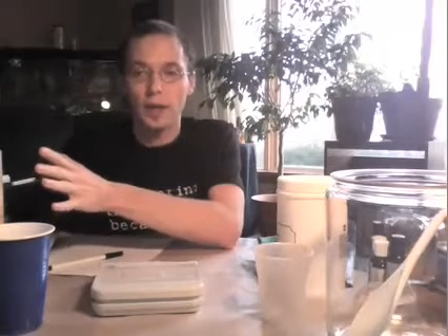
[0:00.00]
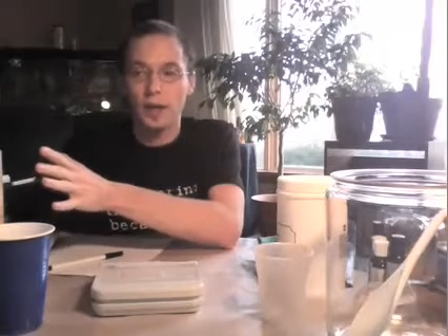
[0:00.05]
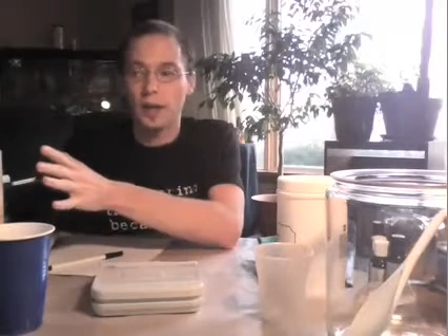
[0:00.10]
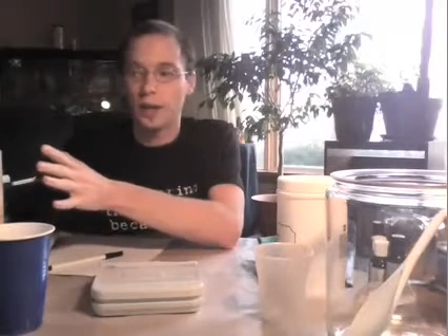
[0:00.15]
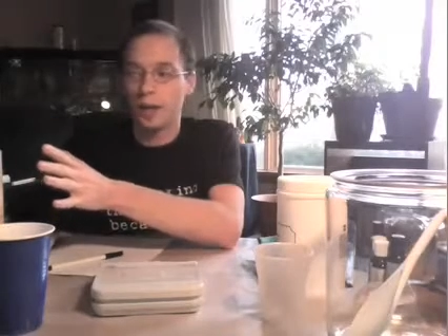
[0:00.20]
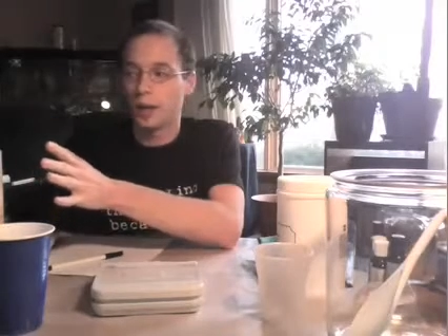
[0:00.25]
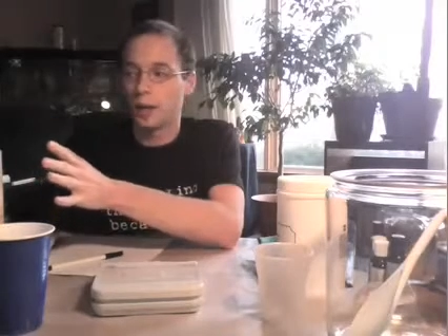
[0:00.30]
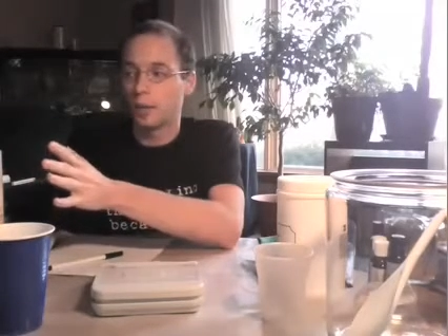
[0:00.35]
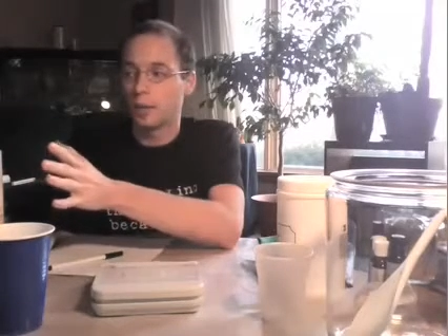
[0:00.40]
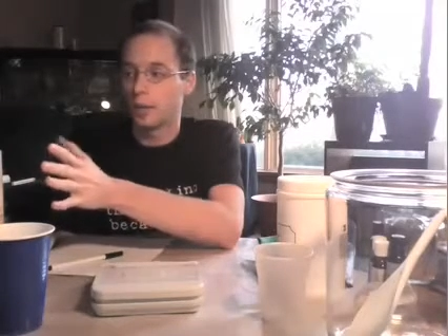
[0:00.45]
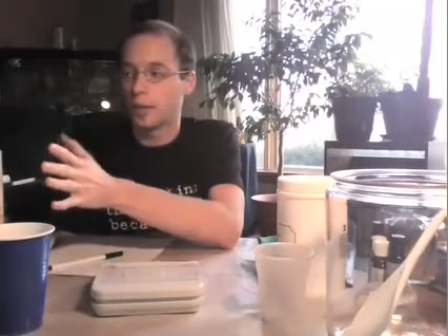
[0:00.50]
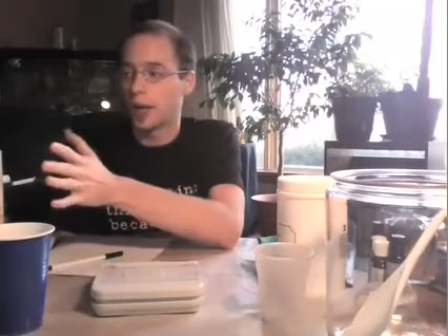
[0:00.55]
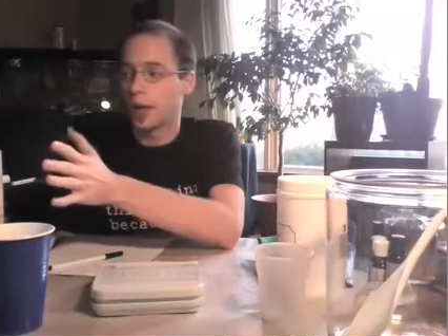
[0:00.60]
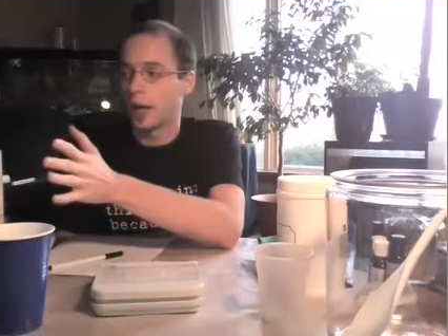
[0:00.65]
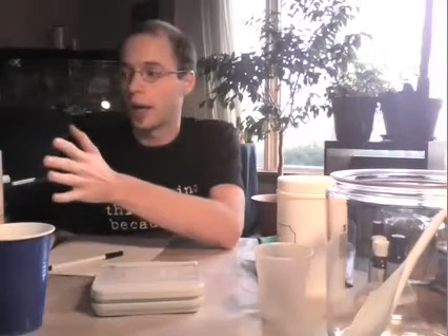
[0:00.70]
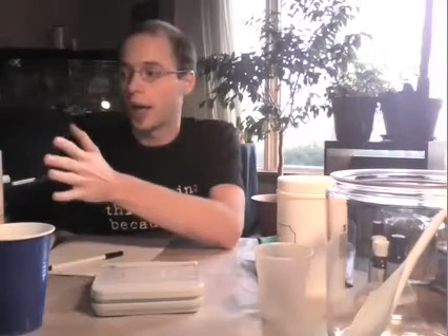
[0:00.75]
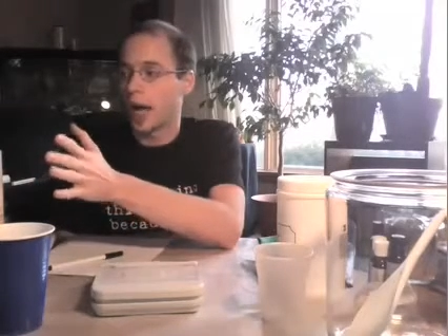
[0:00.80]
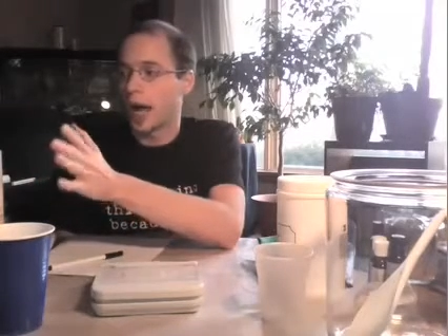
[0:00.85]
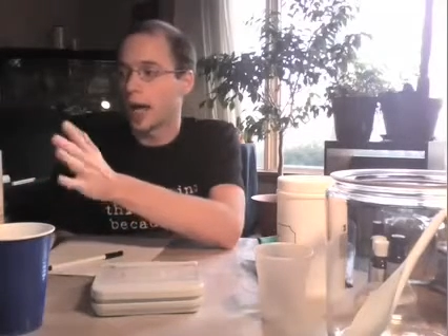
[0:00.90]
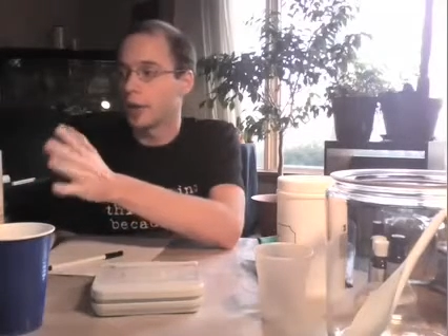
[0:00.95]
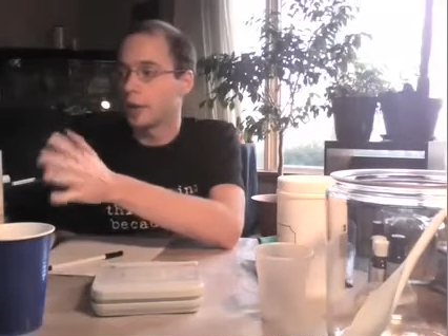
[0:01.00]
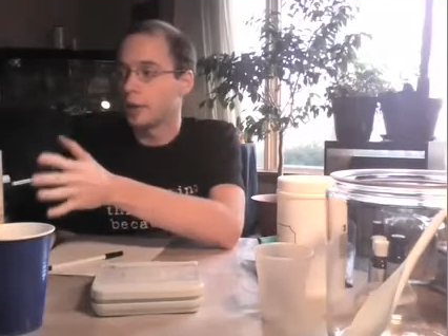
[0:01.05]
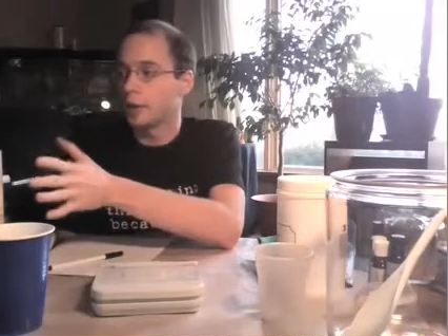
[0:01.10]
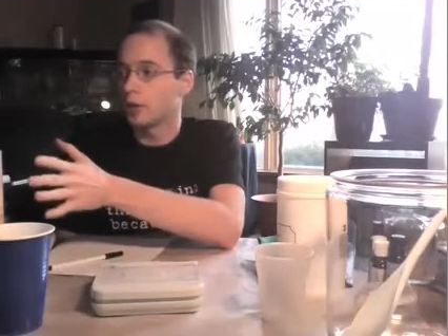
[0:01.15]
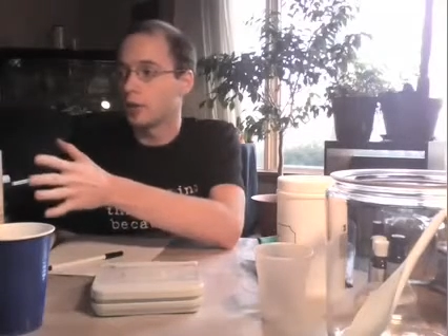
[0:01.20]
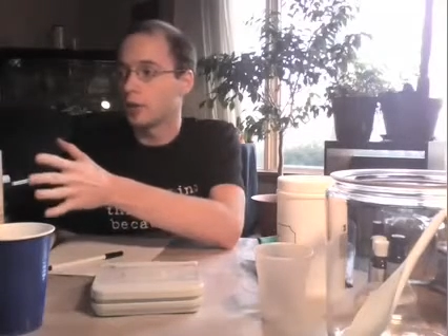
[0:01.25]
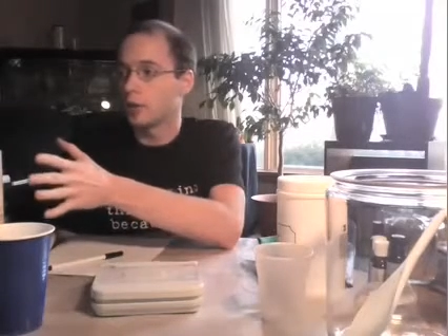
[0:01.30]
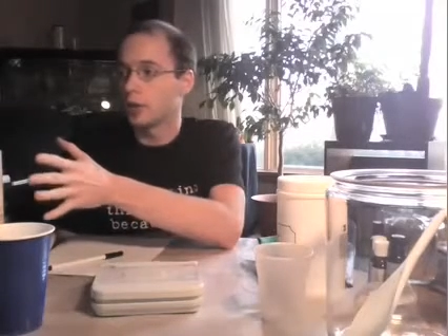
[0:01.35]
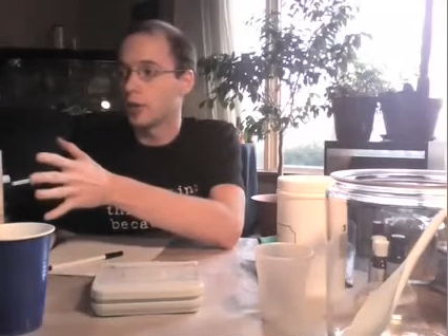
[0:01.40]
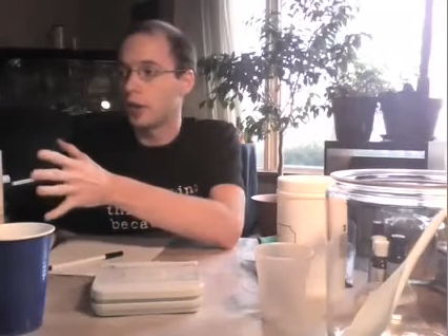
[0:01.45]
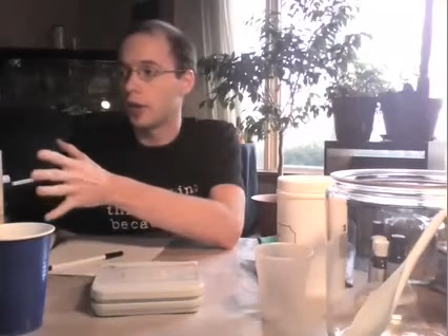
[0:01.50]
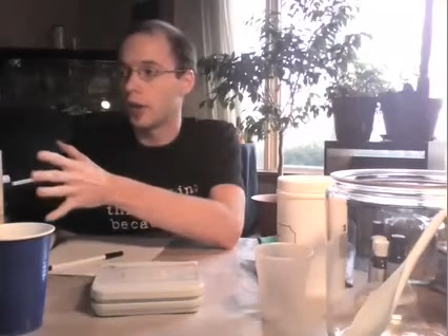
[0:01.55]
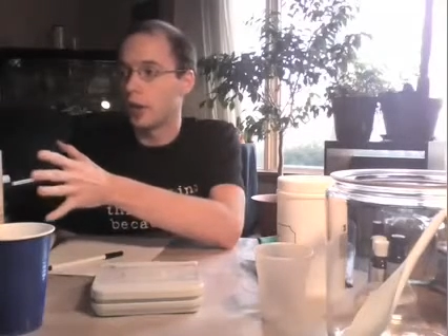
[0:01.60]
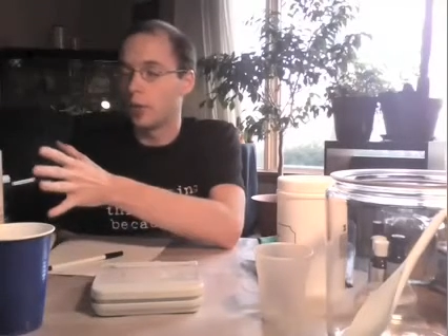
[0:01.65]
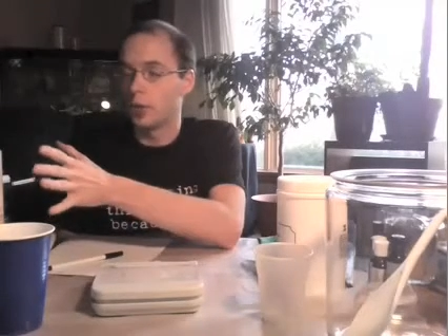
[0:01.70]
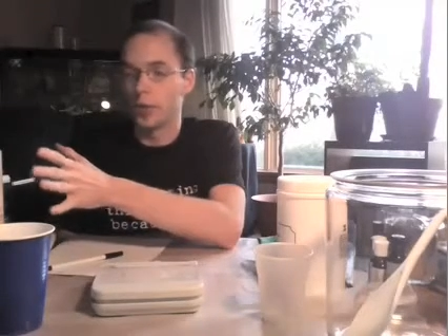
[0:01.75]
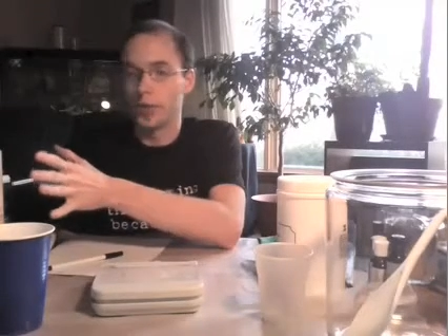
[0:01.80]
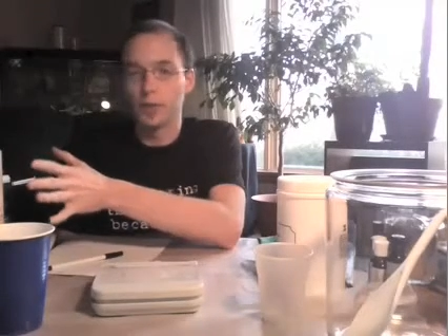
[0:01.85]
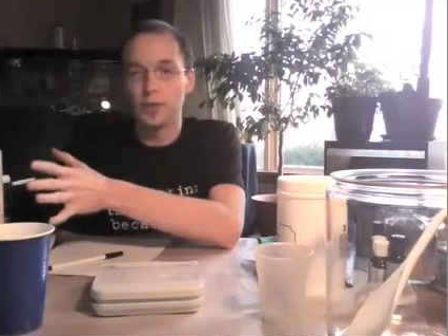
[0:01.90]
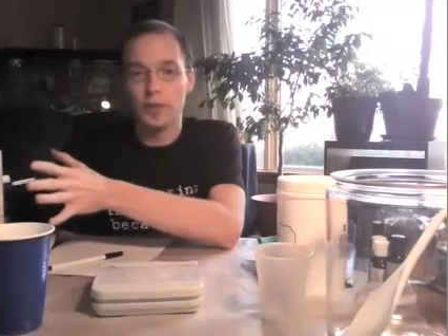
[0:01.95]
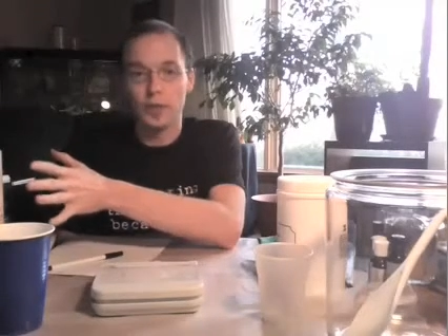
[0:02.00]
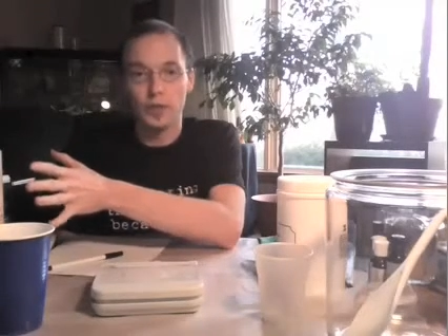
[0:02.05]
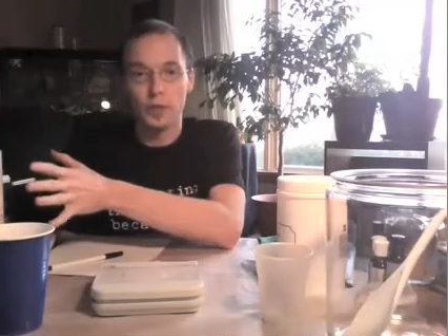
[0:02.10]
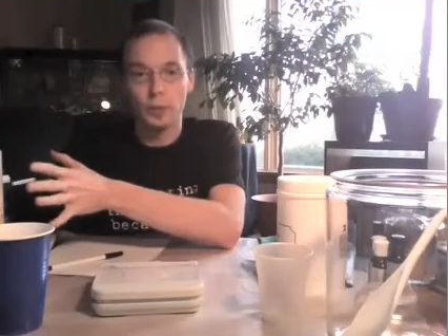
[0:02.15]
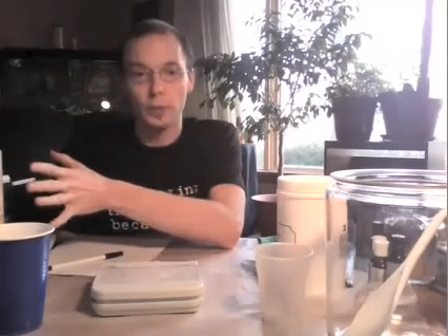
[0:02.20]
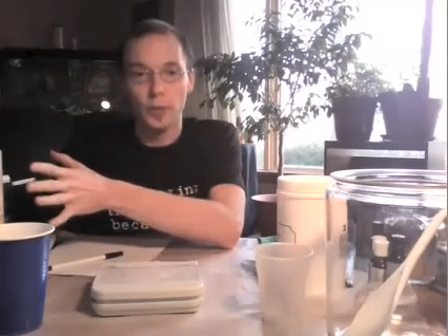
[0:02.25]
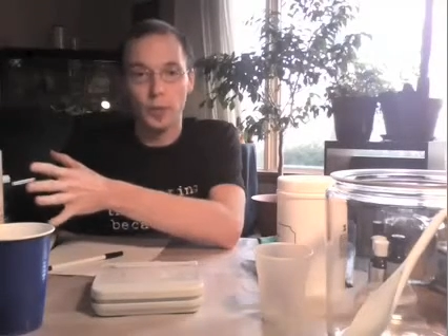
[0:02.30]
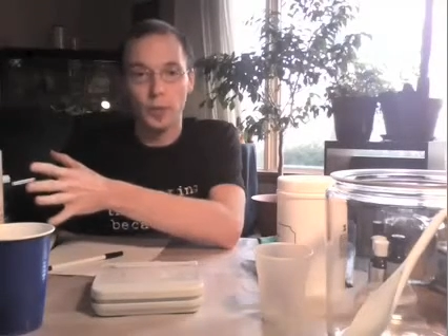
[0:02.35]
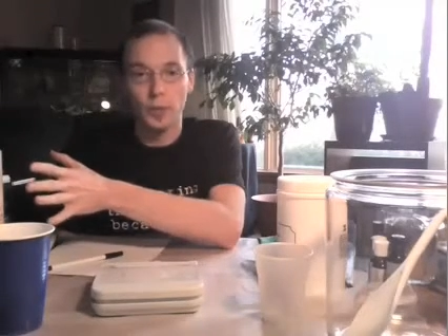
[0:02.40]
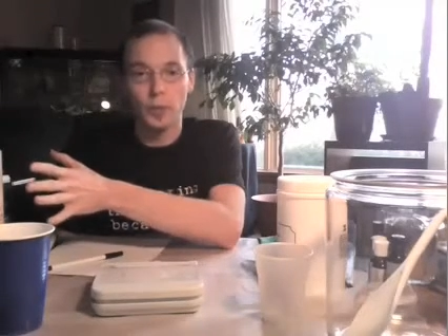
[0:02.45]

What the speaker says: And I use only vegetable